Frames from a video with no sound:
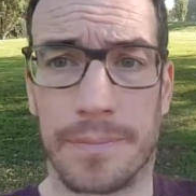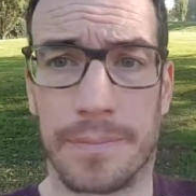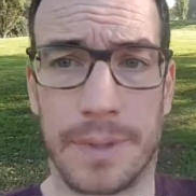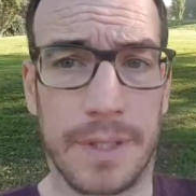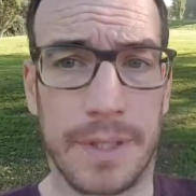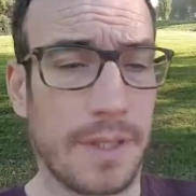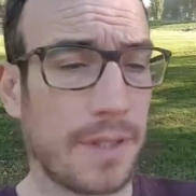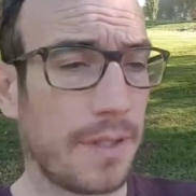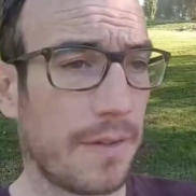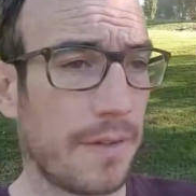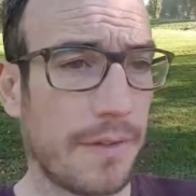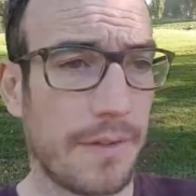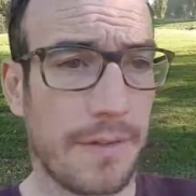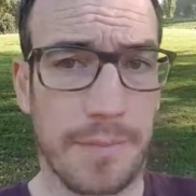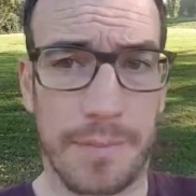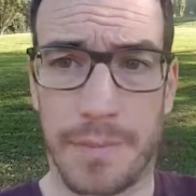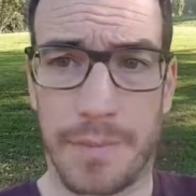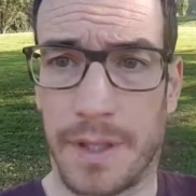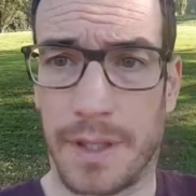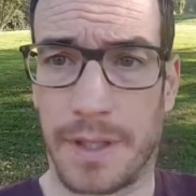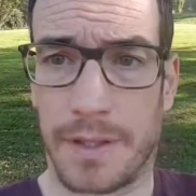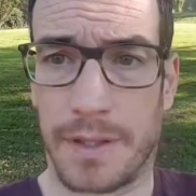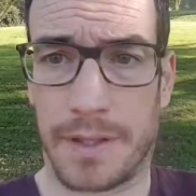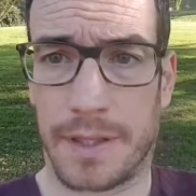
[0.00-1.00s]
because
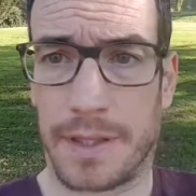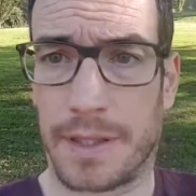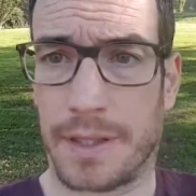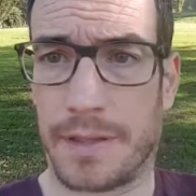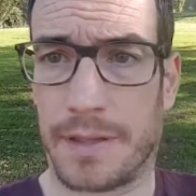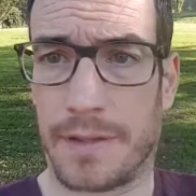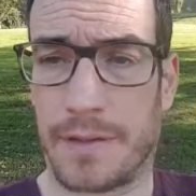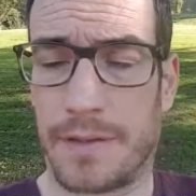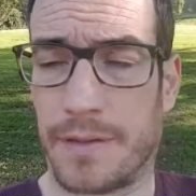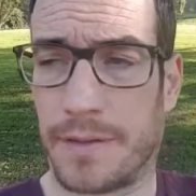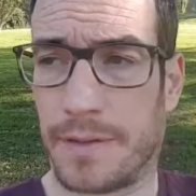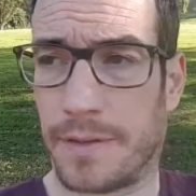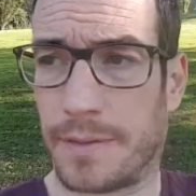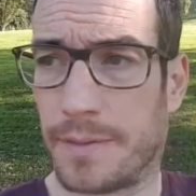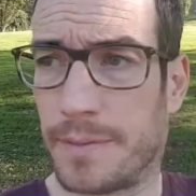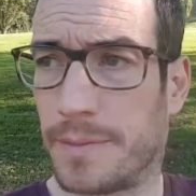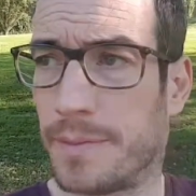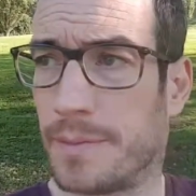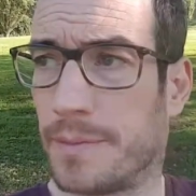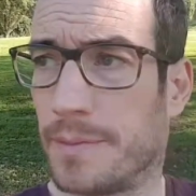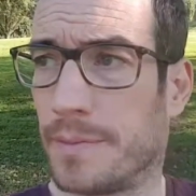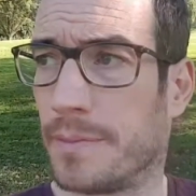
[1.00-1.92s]
I think it's a,